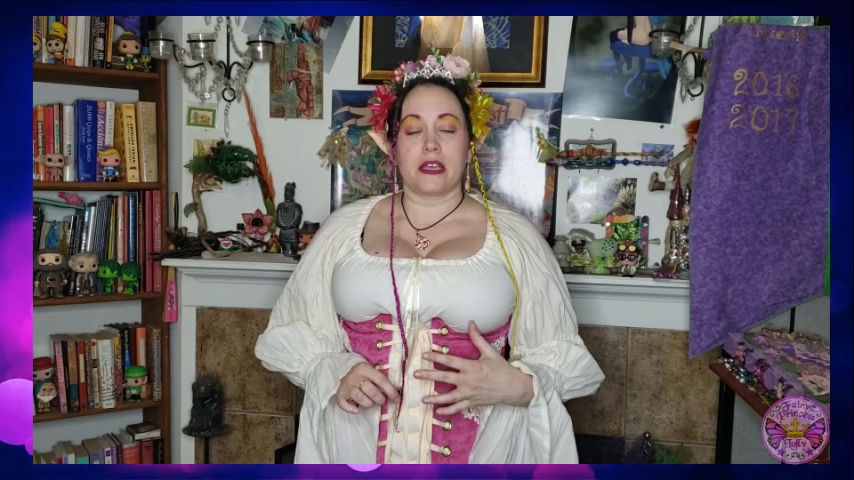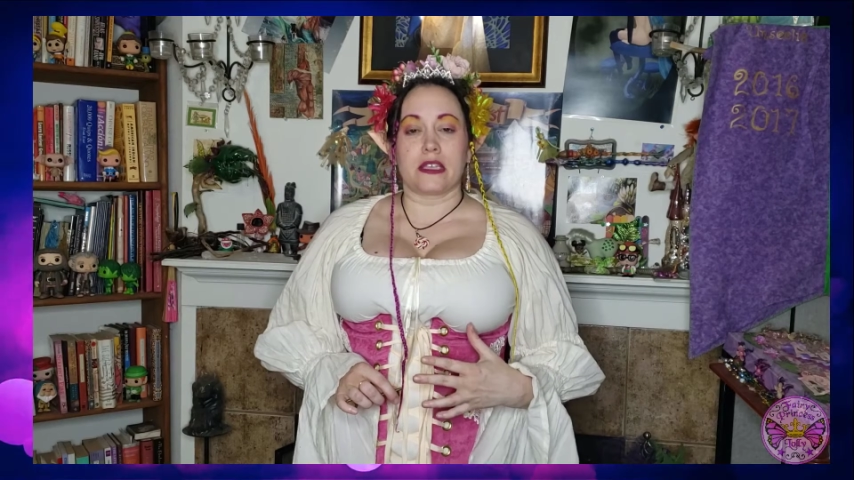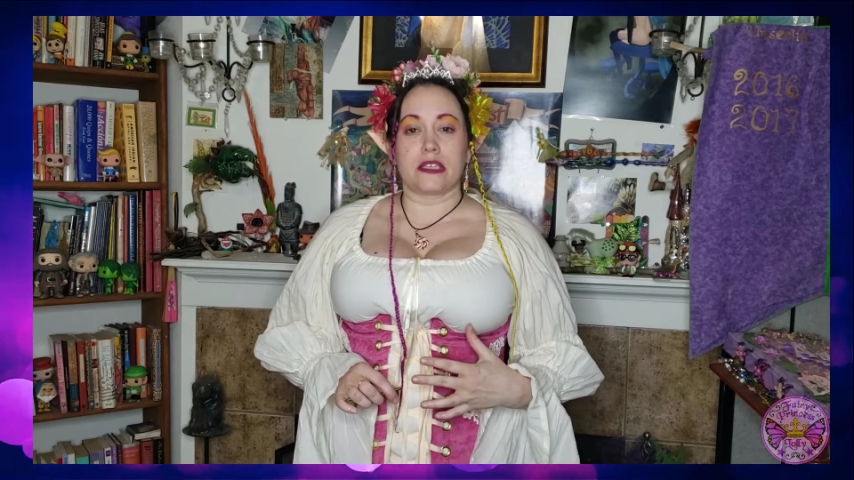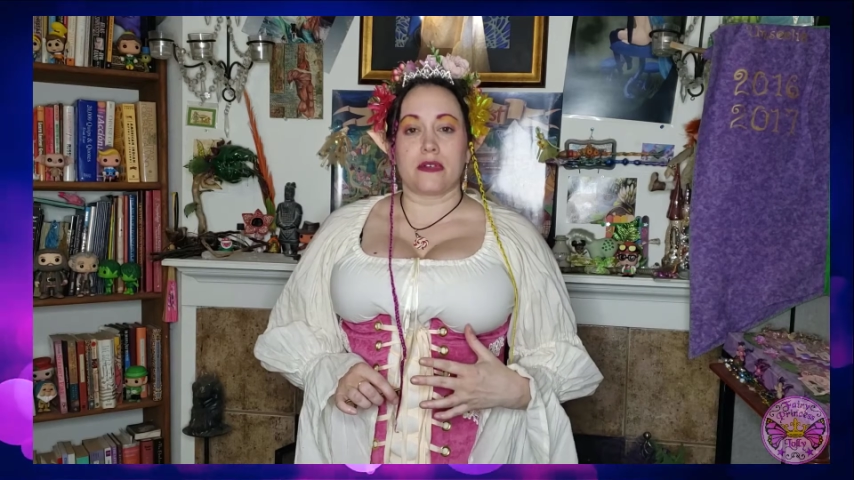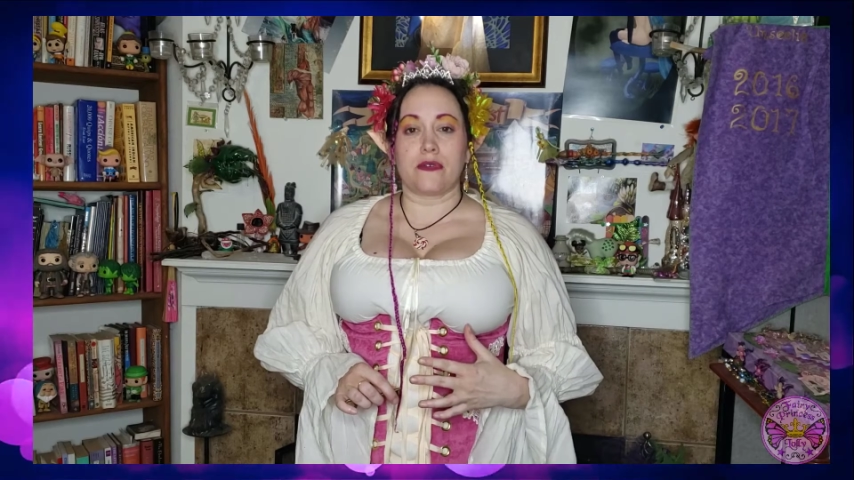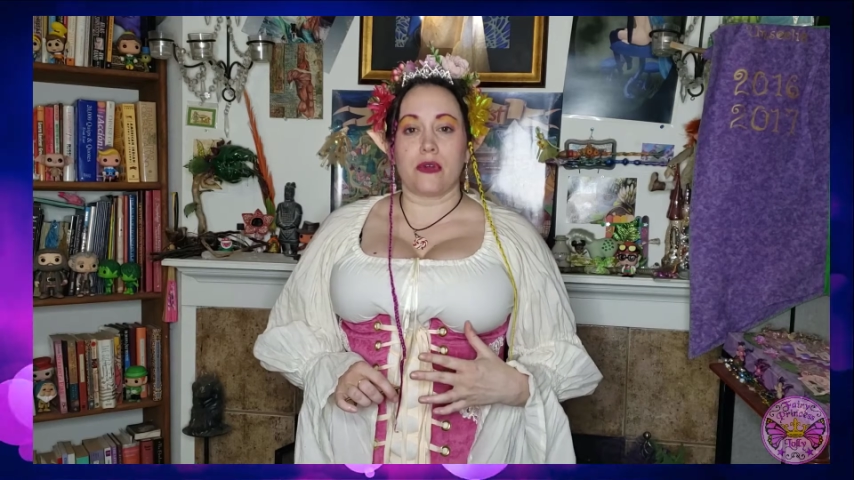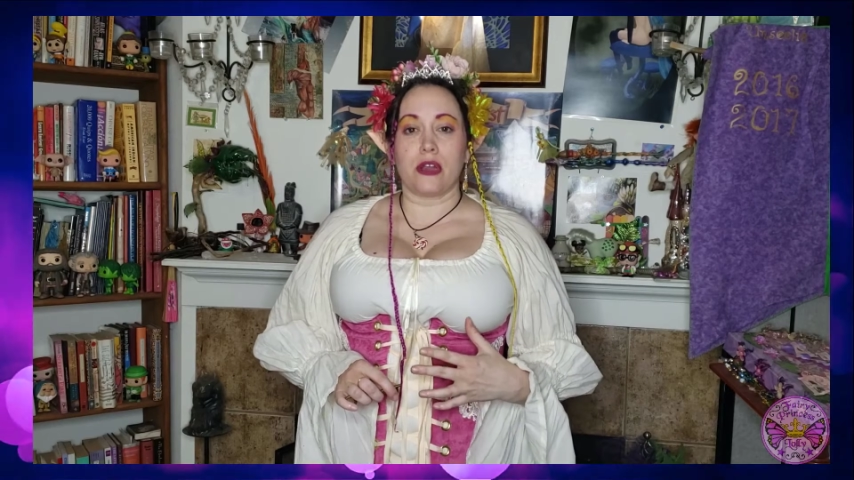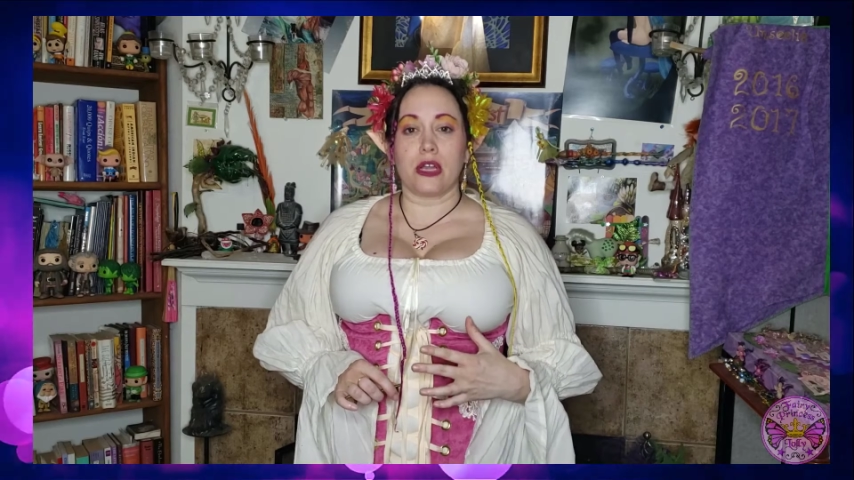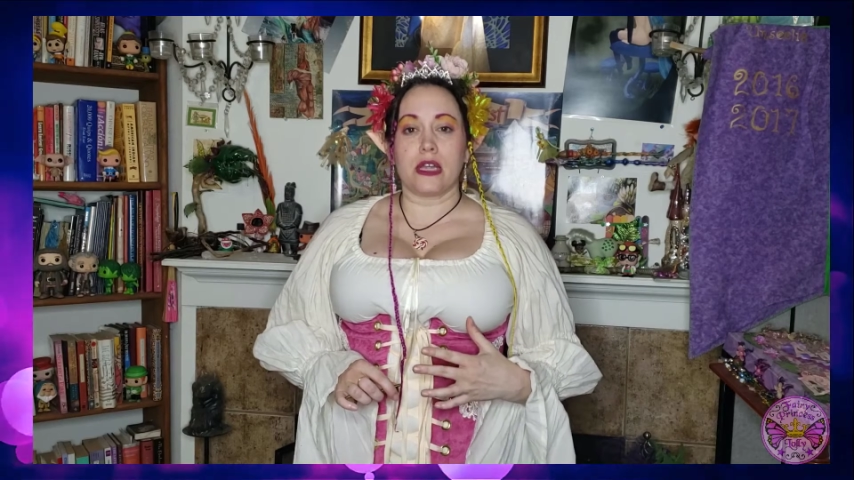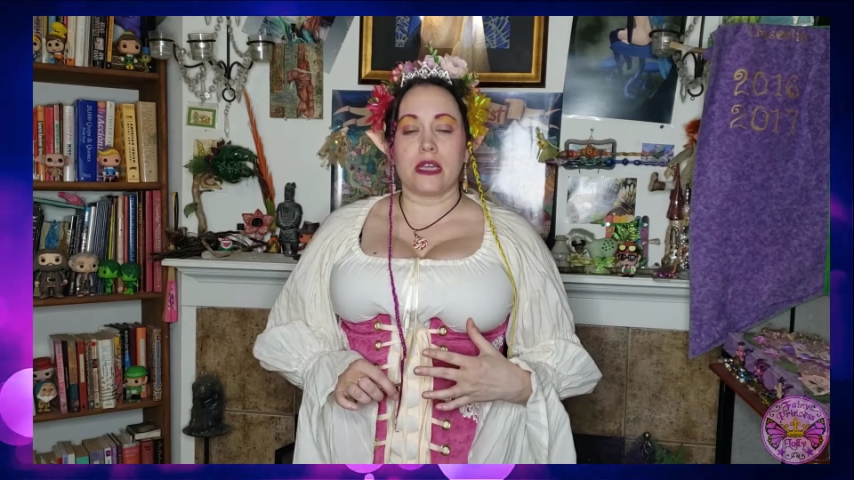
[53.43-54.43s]
So
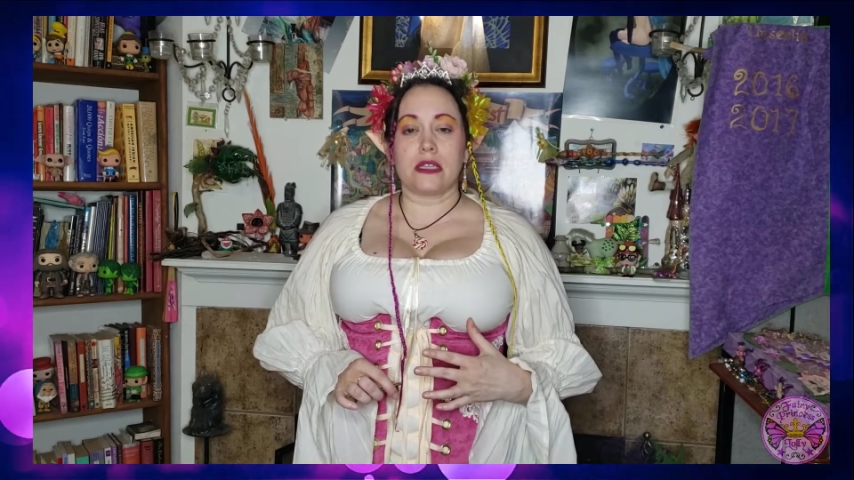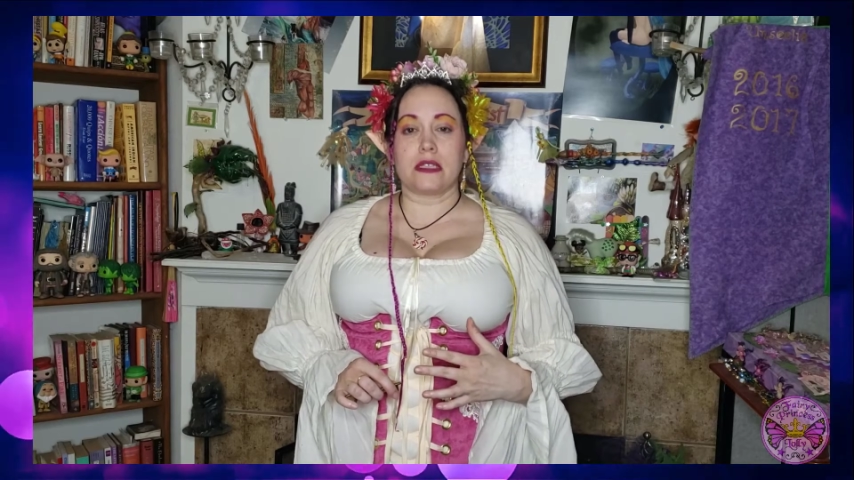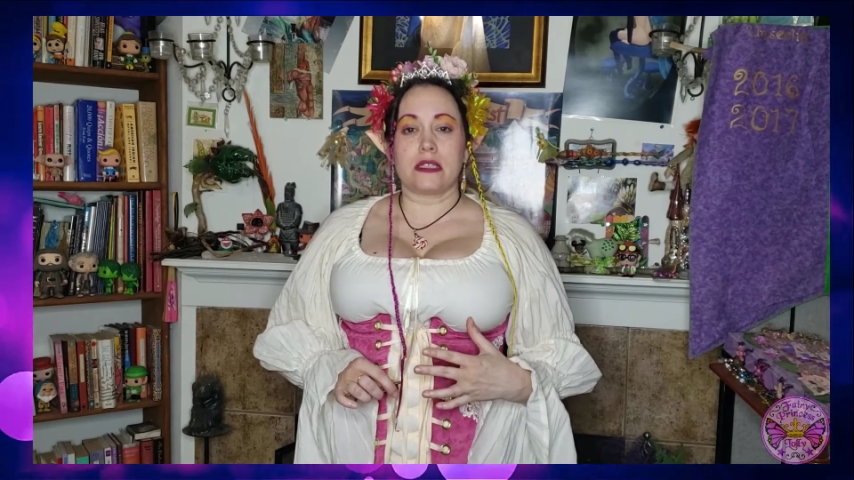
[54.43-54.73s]
for